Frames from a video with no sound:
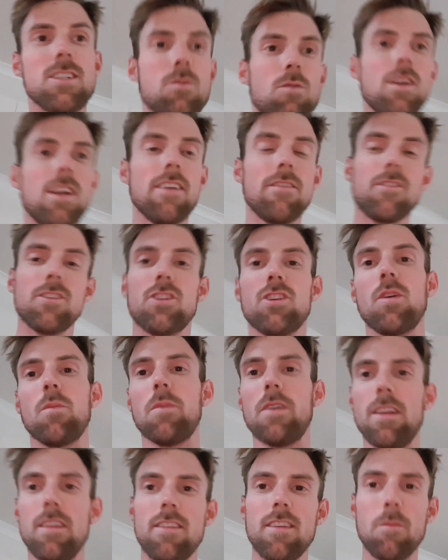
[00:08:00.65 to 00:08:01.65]
you won't have to chop
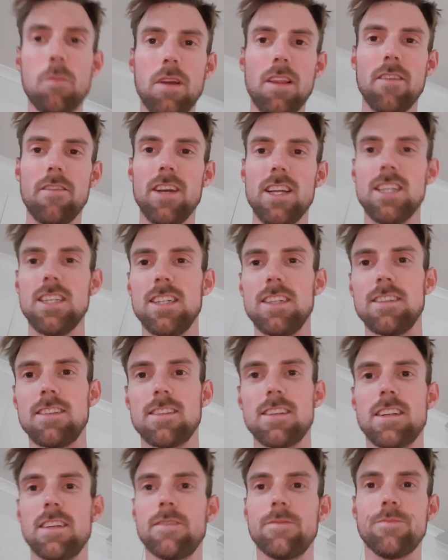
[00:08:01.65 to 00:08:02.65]
anything but the
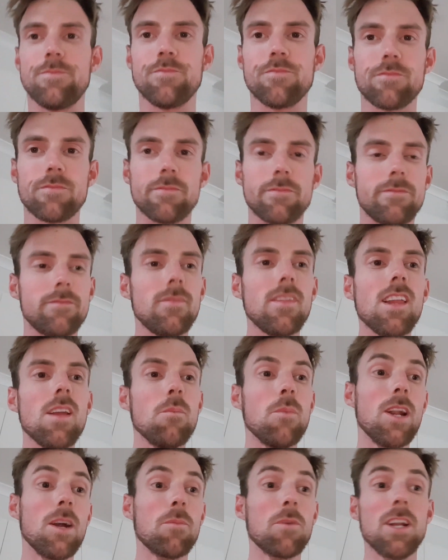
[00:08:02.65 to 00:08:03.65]
veggies.
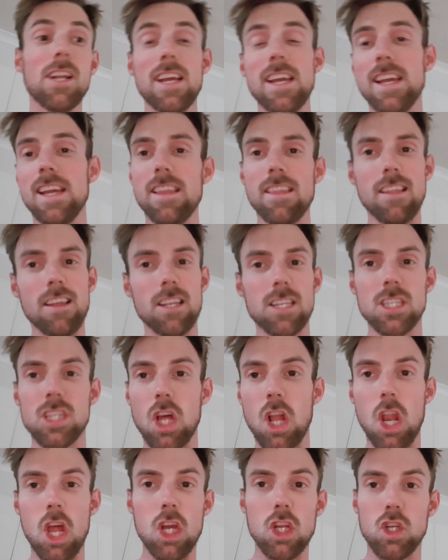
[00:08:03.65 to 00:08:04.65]
But I'm going to eat this
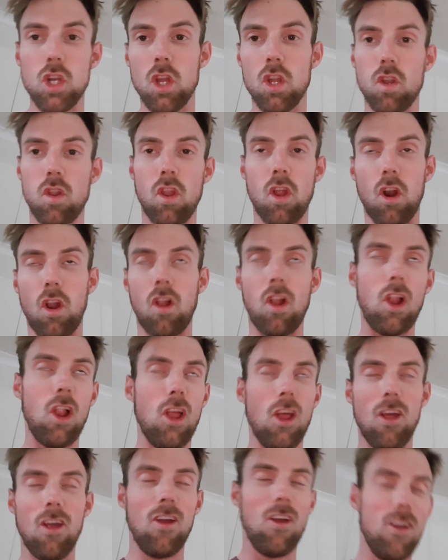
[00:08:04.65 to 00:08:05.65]
delicious little.
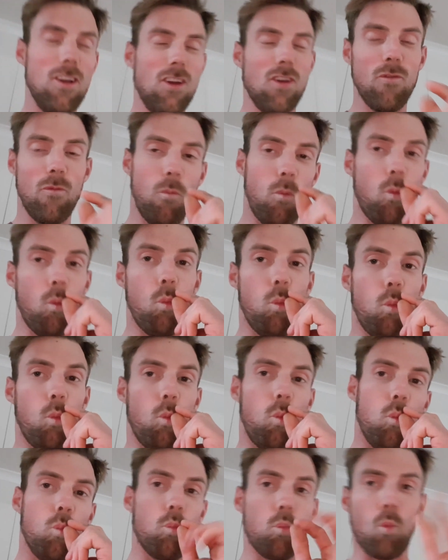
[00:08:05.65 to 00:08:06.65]
Mm.
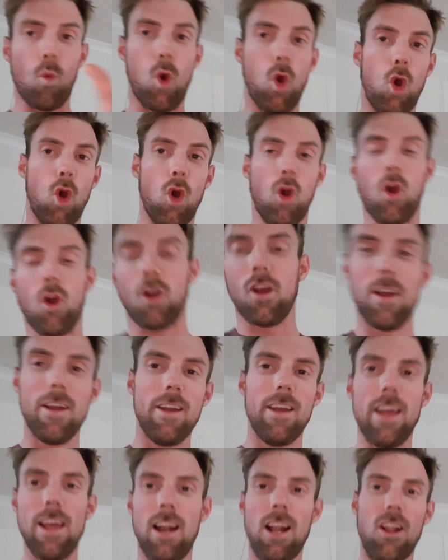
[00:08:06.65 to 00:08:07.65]

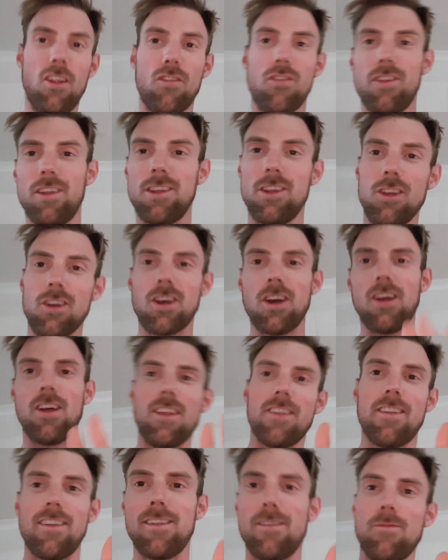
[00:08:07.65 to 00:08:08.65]
And I'll see you
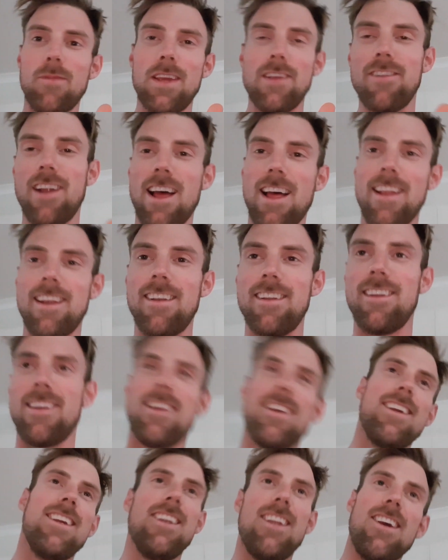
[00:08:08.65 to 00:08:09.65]
guys at me run.
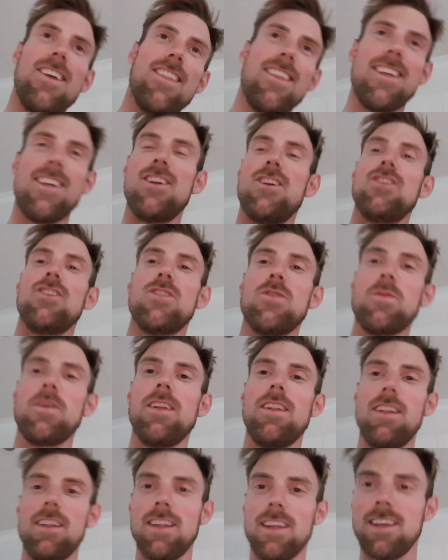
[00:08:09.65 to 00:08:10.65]
You know, the
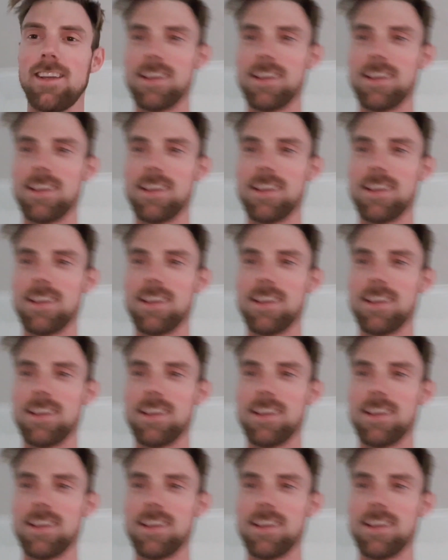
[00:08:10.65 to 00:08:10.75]
usual.